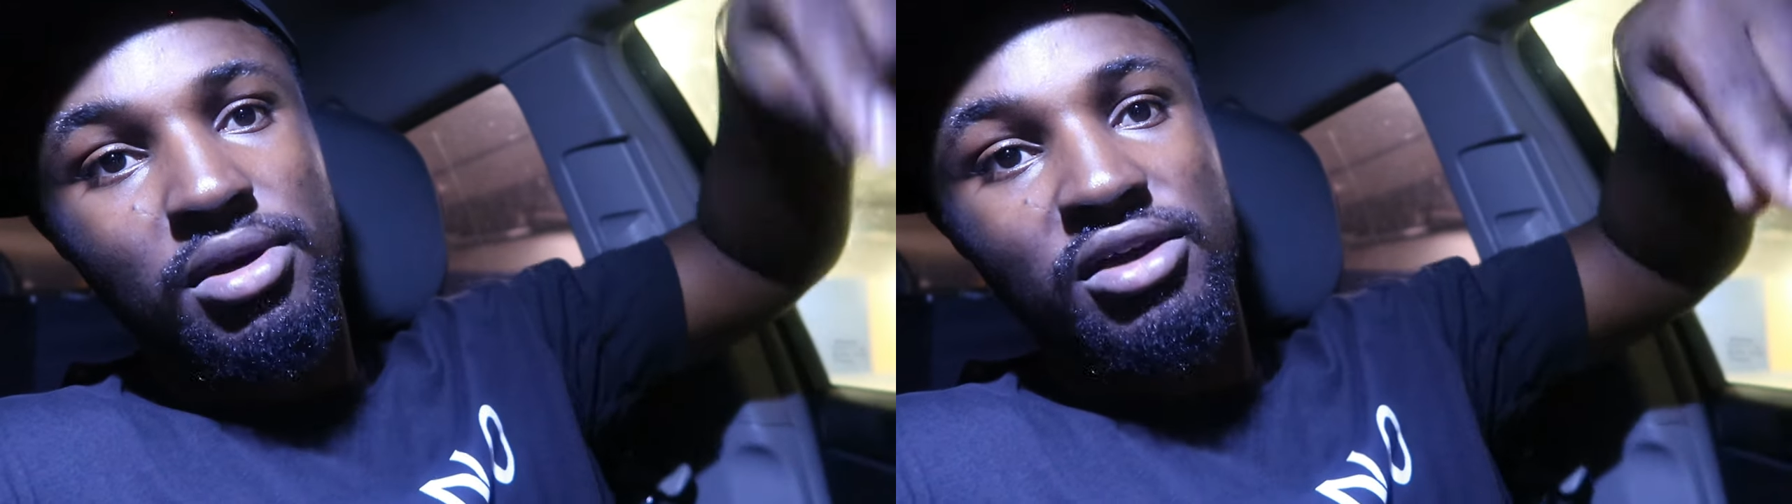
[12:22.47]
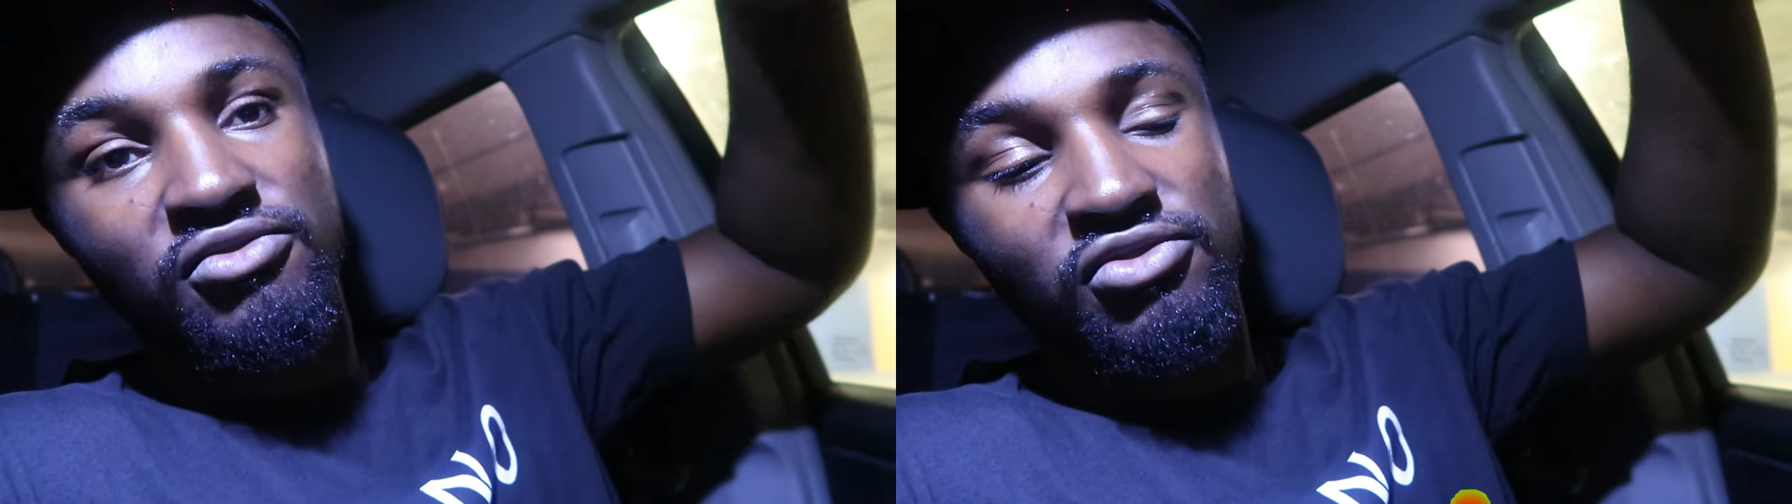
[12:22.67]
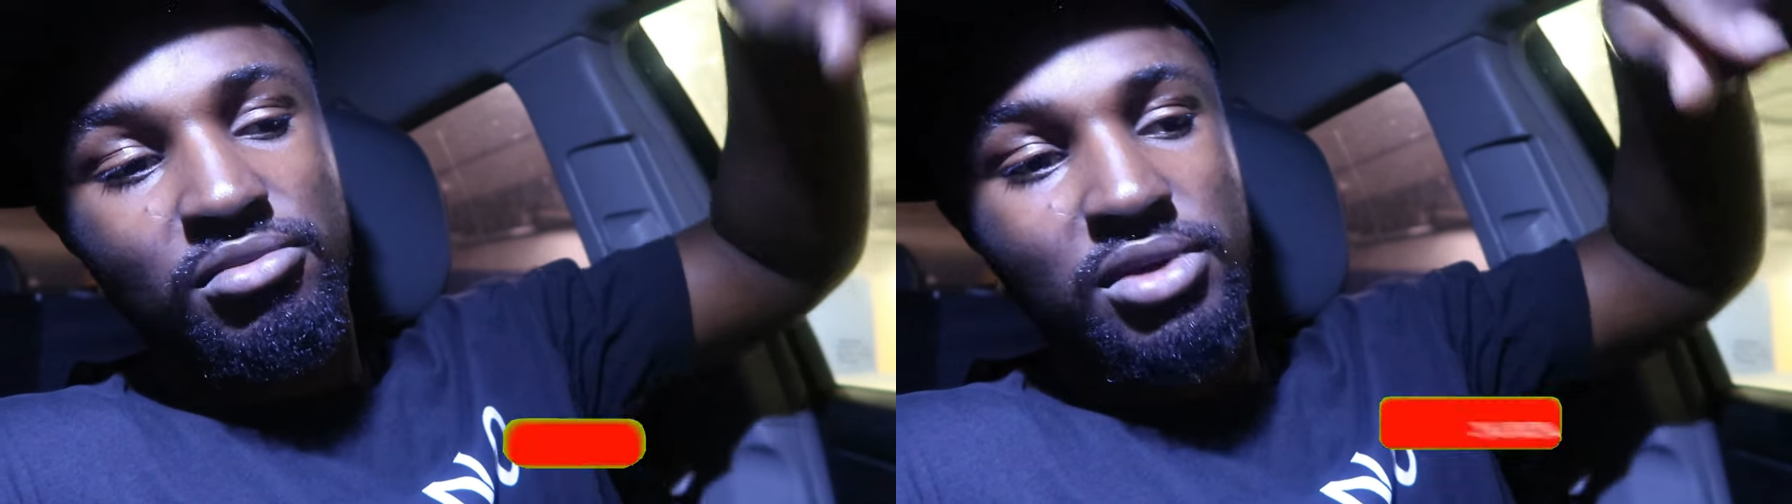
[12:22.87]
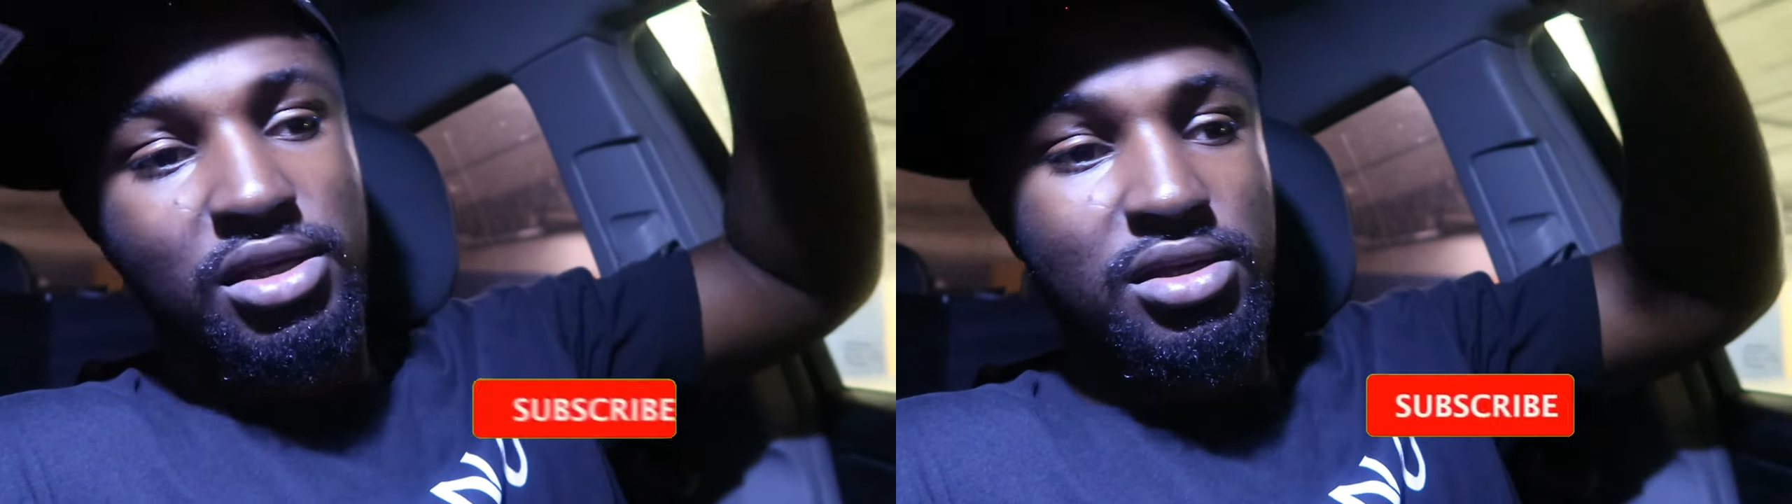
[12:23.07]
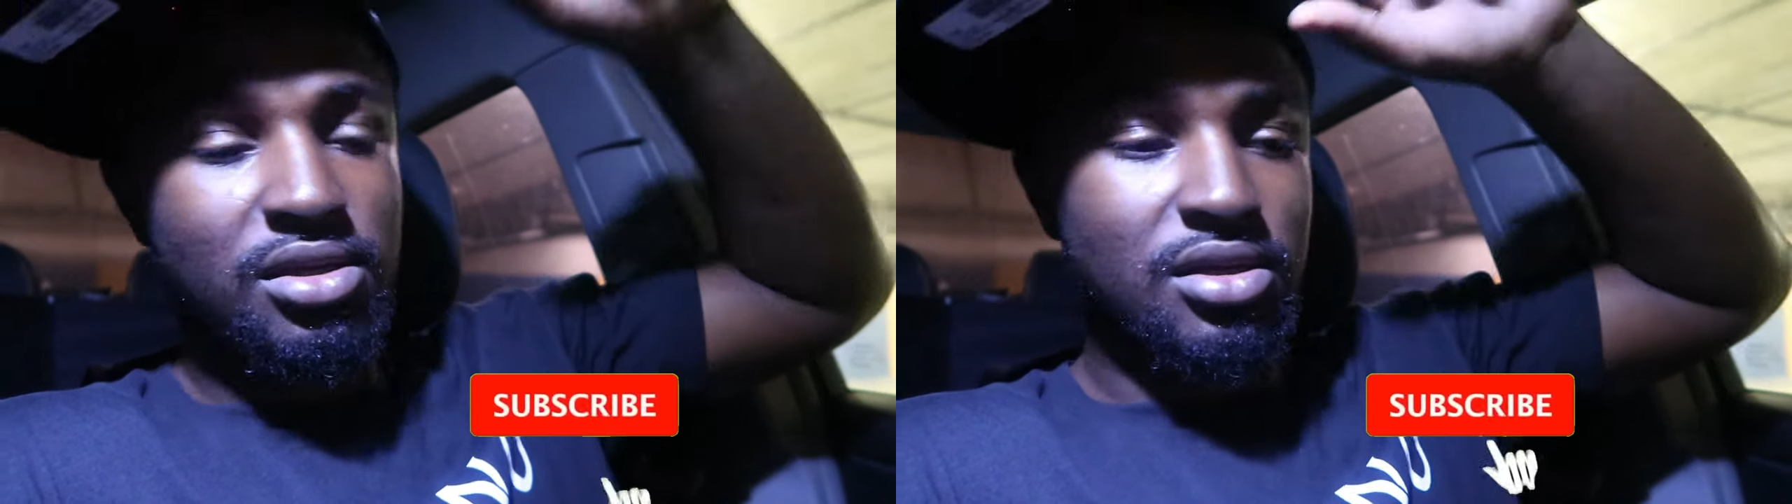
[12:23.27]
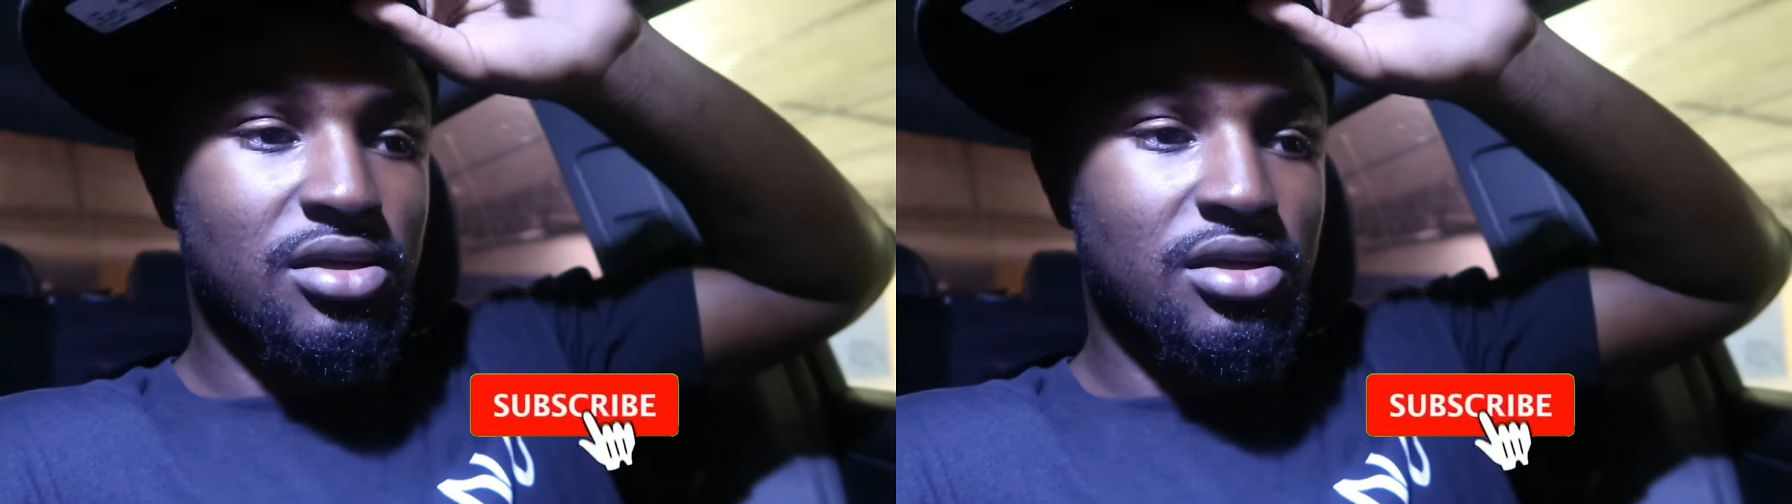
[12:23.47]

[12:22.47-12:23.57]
button for me.